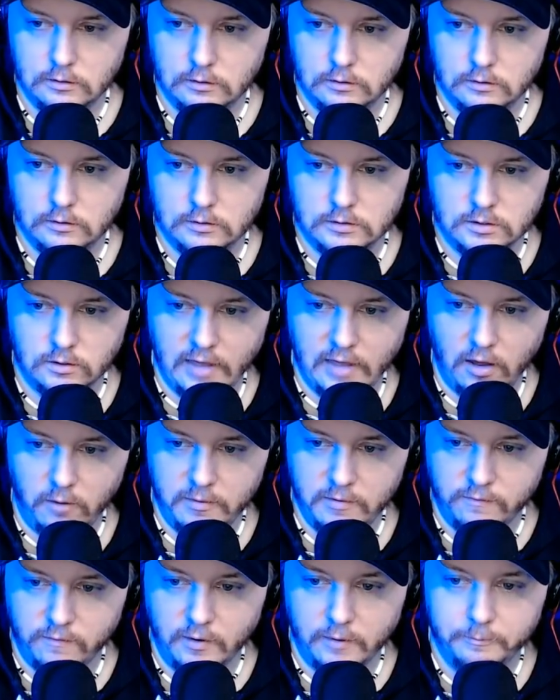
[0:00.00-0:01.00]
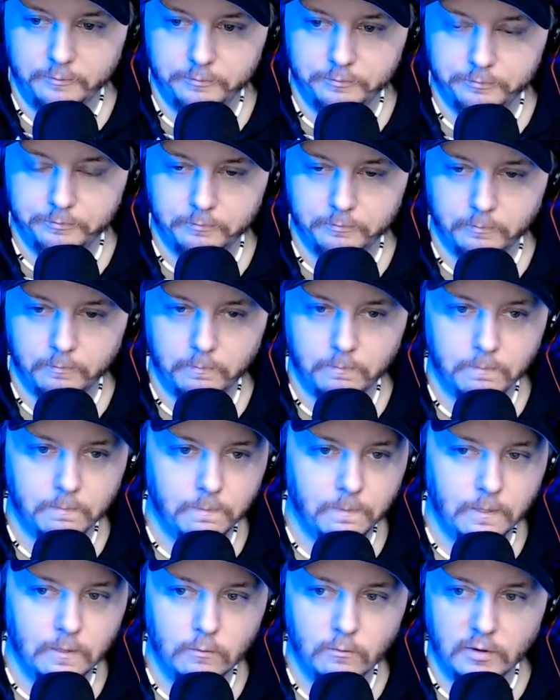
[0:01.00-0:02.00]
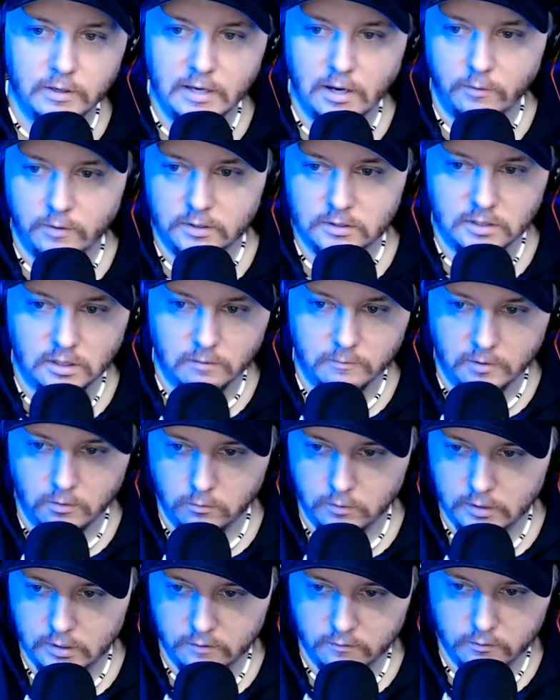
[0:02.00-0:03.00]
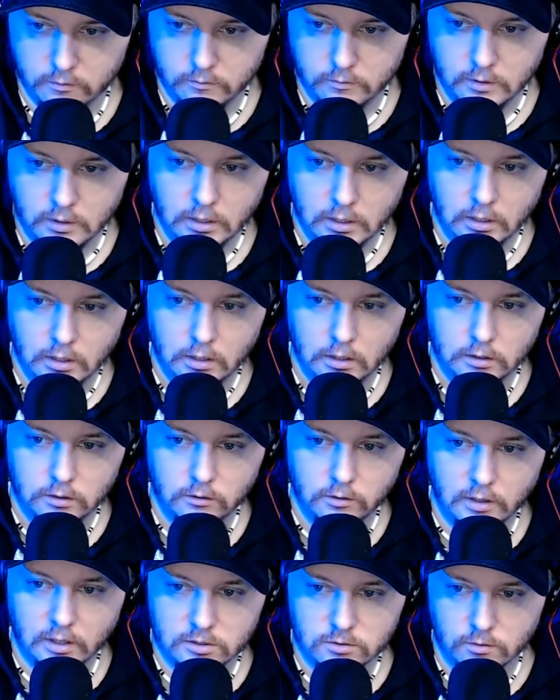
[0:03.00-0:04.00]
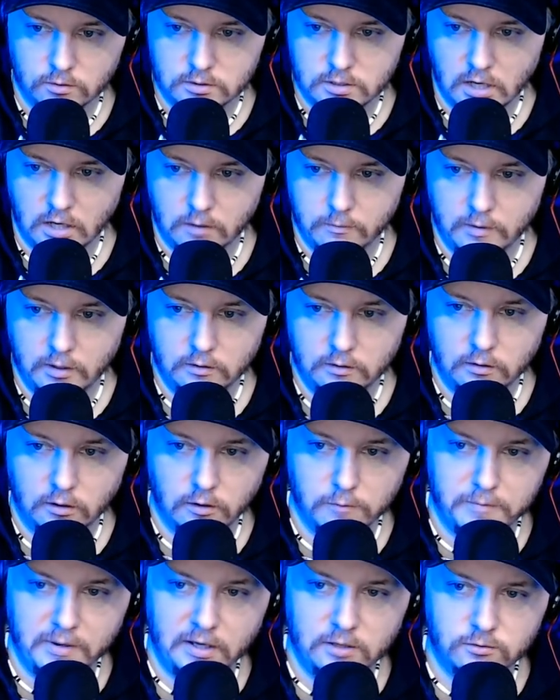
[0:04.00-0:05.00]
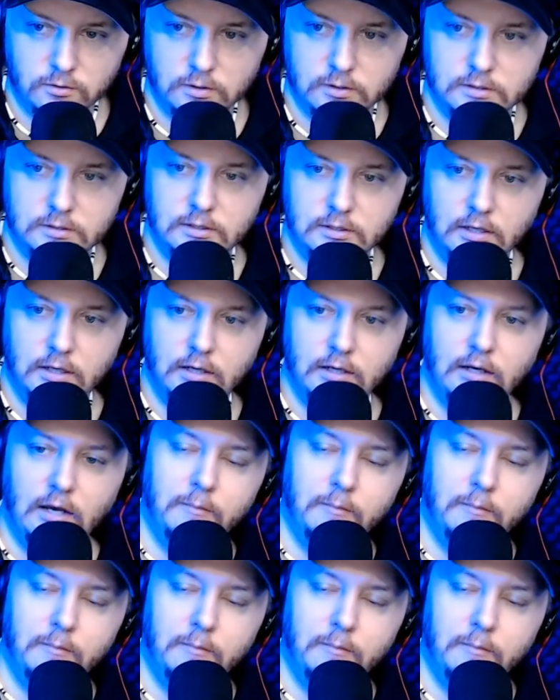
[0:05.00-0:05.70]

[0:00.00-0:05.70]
So that'll be fun. But yeah, we can talk about whatever you guys want to talk about. Are the Patriots done?